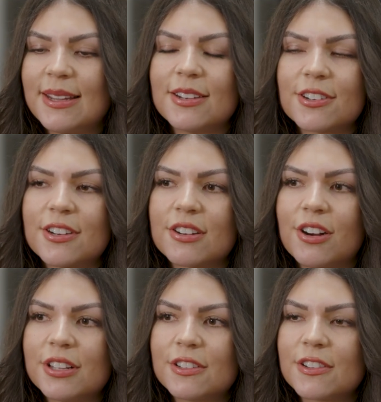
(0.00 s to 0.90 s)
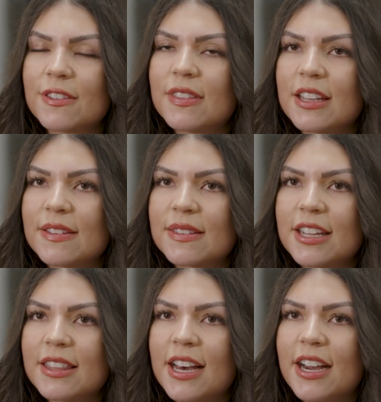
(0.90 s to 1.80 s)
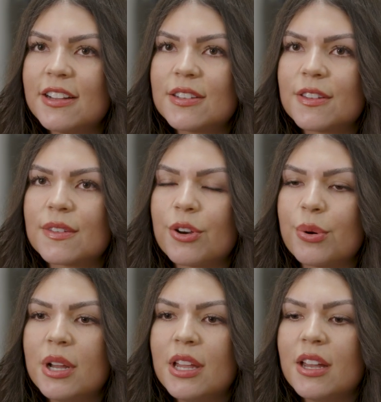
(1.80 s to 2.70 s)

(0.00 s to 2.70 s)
endocrinologist, things like that. And so